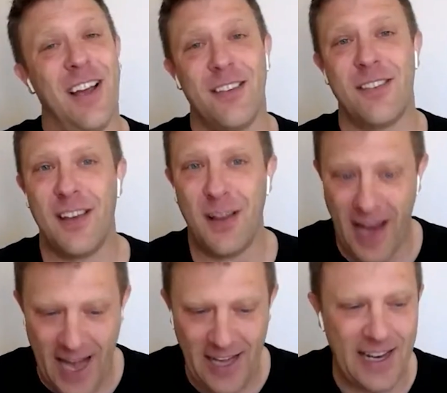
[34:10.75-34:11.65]
just
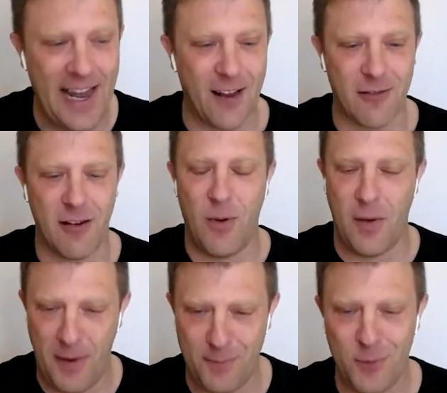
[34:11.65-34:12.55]
any category where
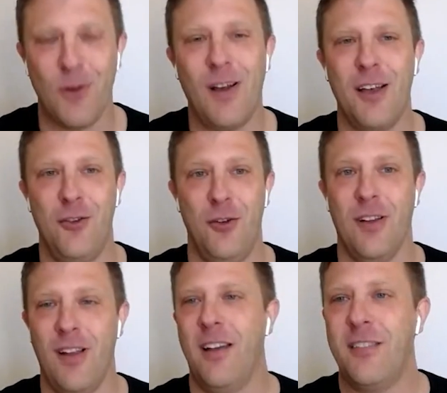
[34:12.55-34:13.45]
people are
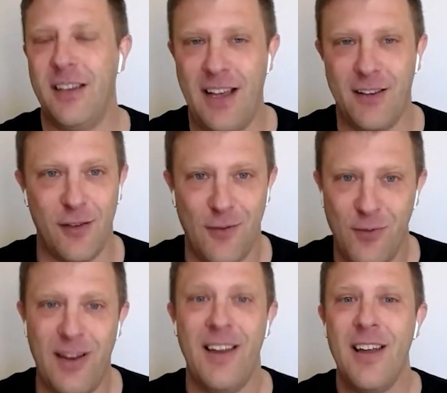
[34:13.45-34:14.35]
utilizing our
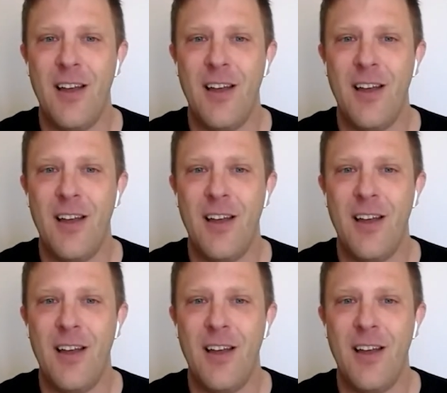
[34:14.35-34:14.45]
software,